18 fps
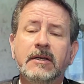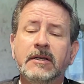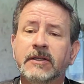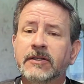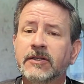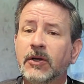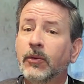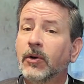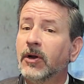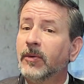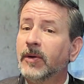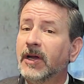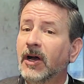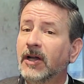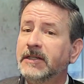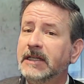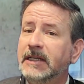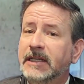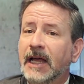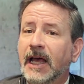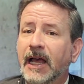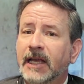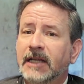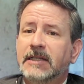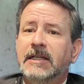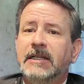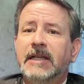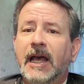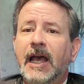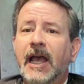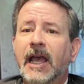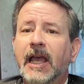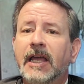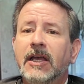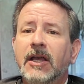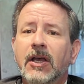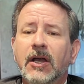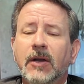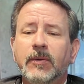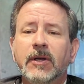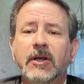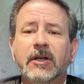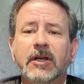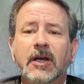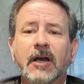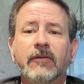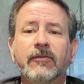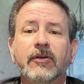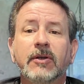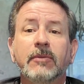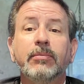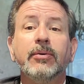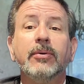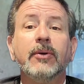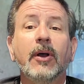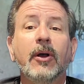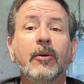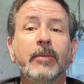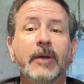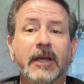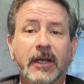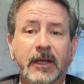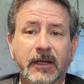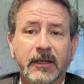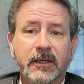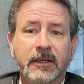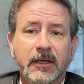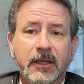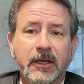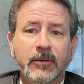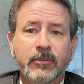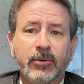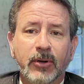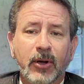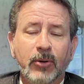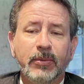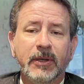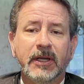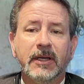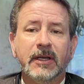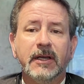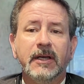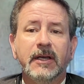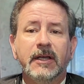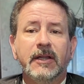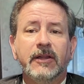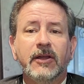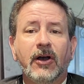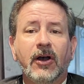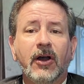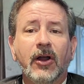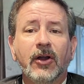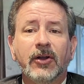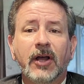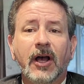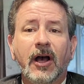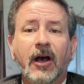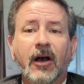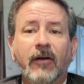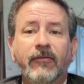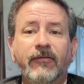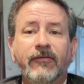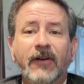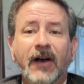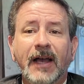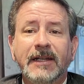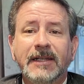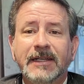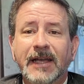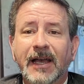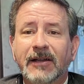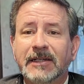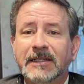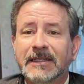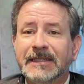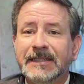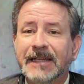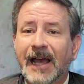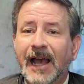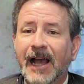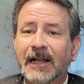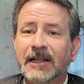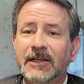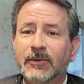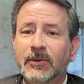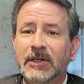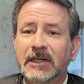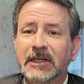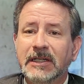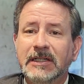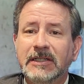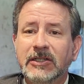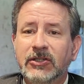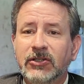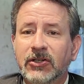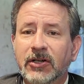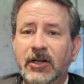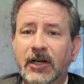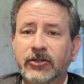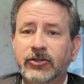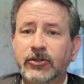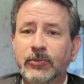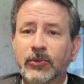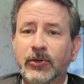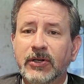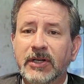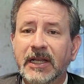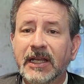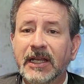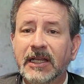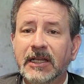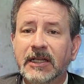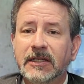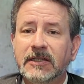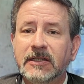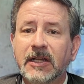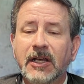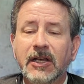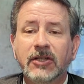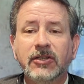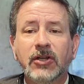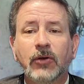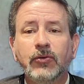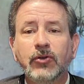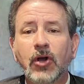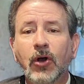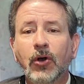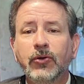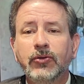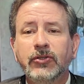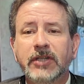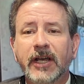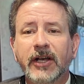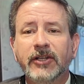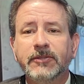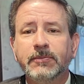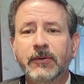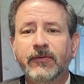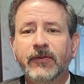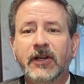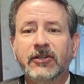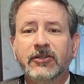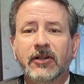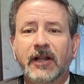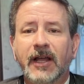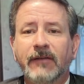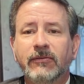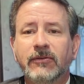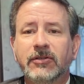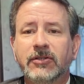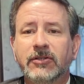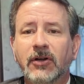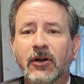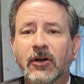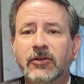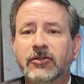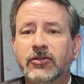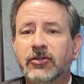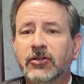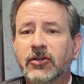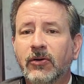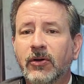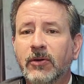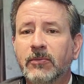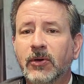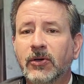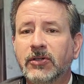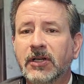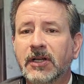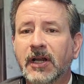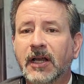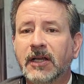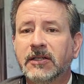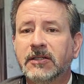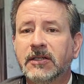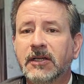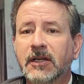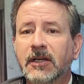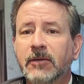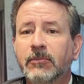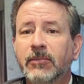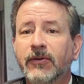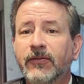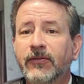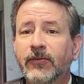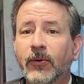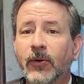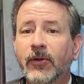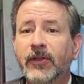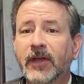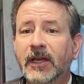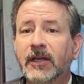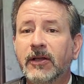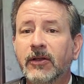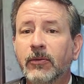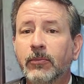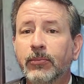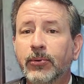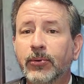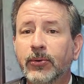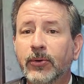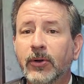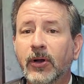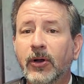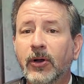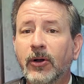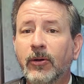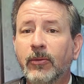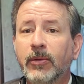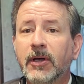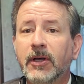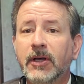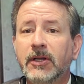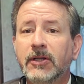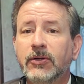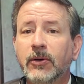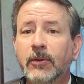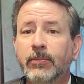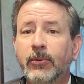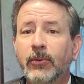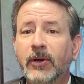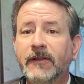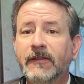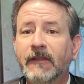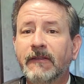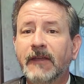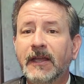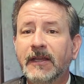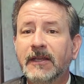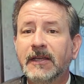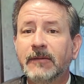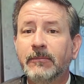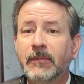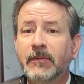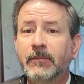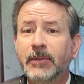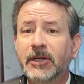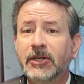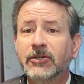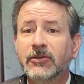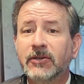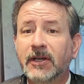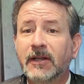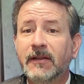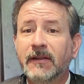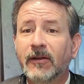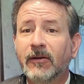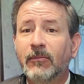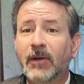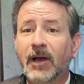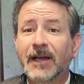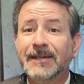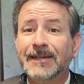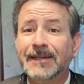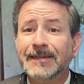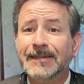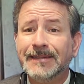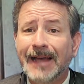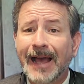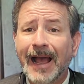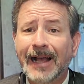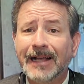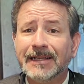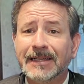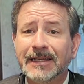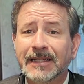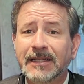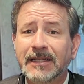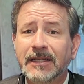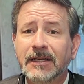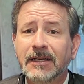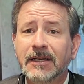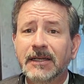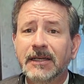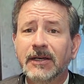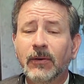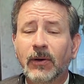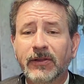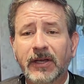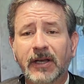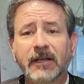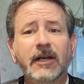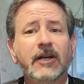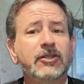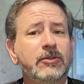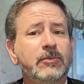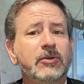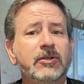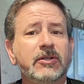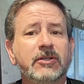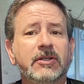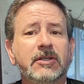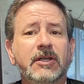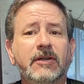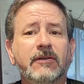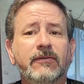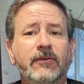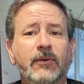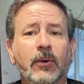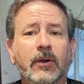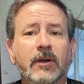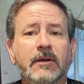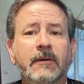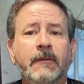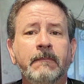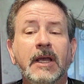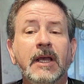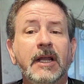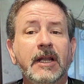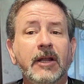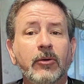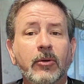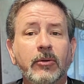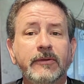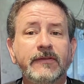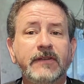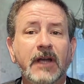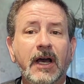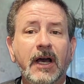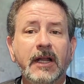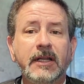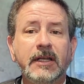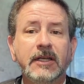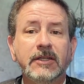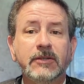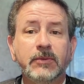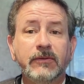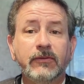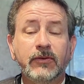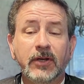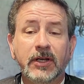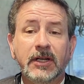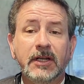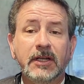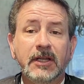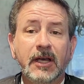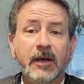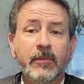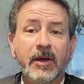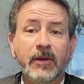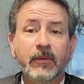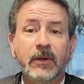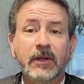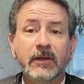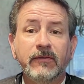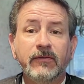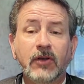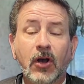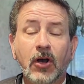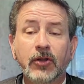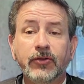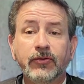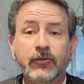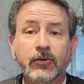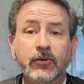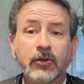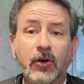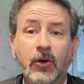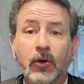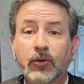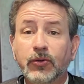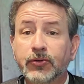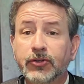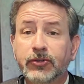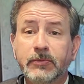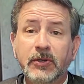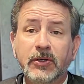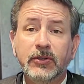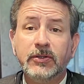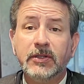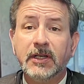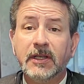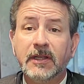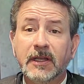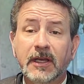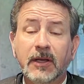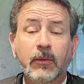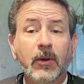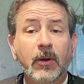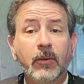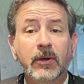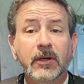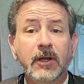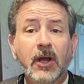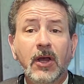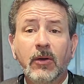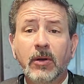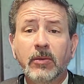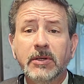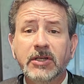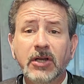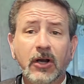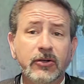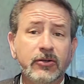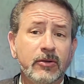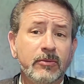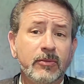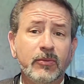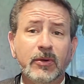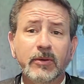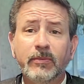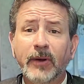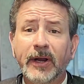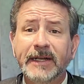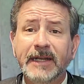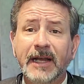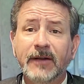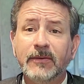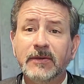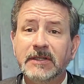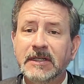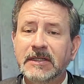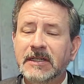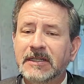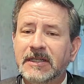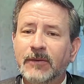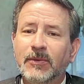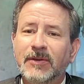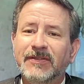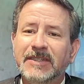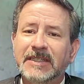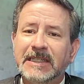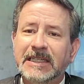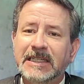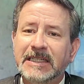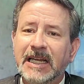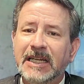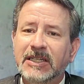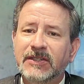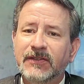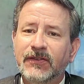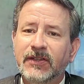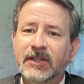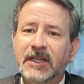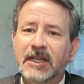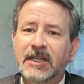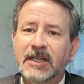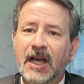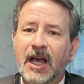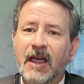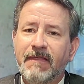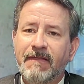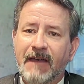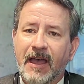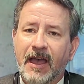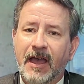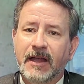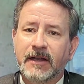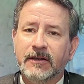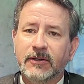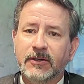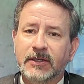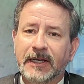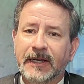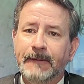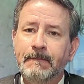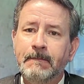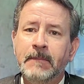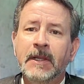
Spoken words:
So what are we on today? And today we are covering probing. Probing, the art of finding out exactly what it is that your customer needs. So no sales professional ever starts showing merchandise before they probe to a point that they can picture in their mind exactly what that customer is looking for. Now what we've done is we've greeted them and we've gone through the whole schmoozing thing where we talk to them and we break down resistance, and we've successfully done that, okay?